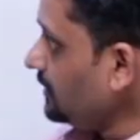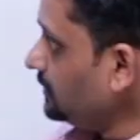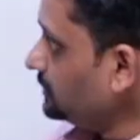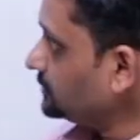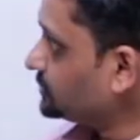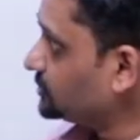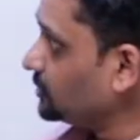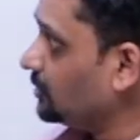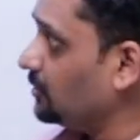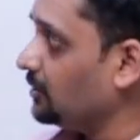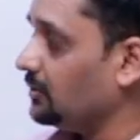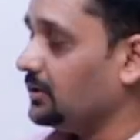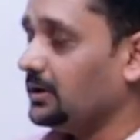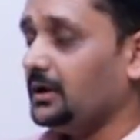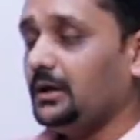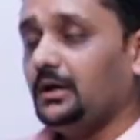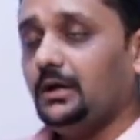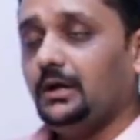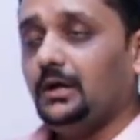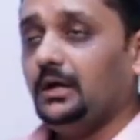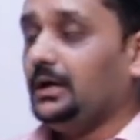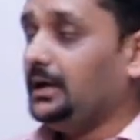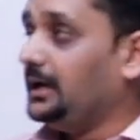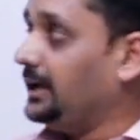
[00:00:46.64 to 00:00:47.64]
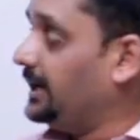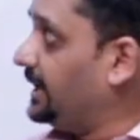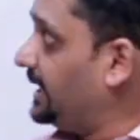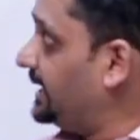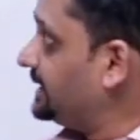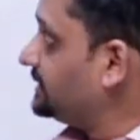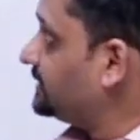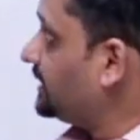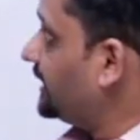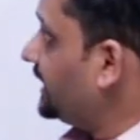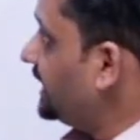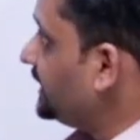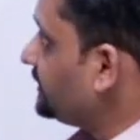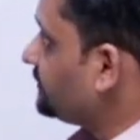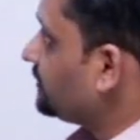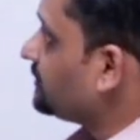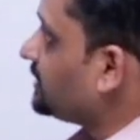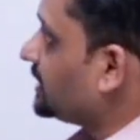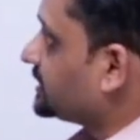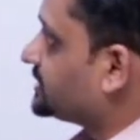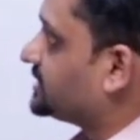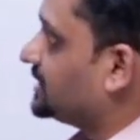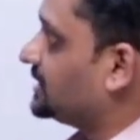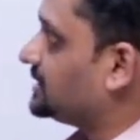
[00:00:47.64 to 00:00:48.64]
So, in the
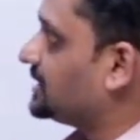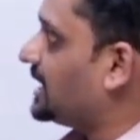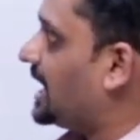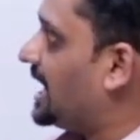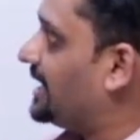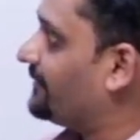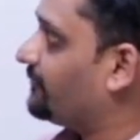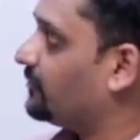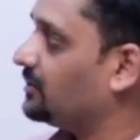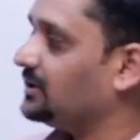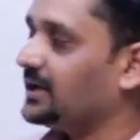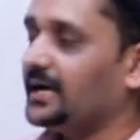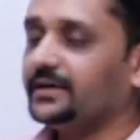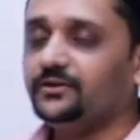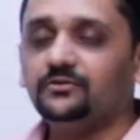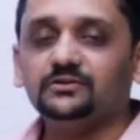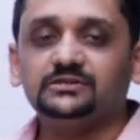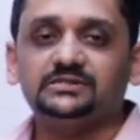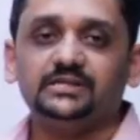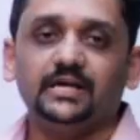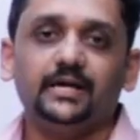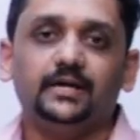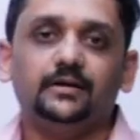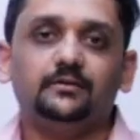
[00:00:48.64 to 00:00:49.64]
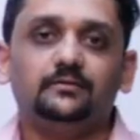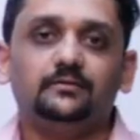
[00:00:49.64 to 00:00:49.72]
introduction I would like to say